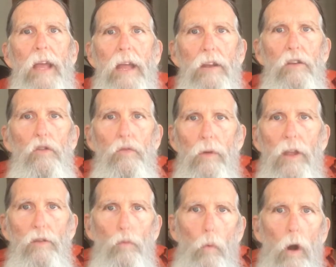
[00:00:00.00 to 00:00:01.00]
and
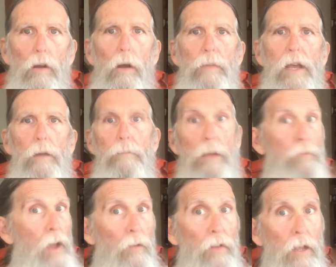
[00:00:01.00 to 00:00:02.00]
you work them in. Maybe
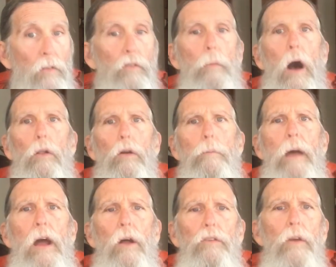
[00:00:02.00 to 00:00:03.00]
you have to eat smaller
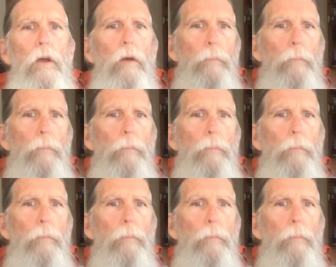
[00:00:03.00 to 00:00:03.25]
amounts,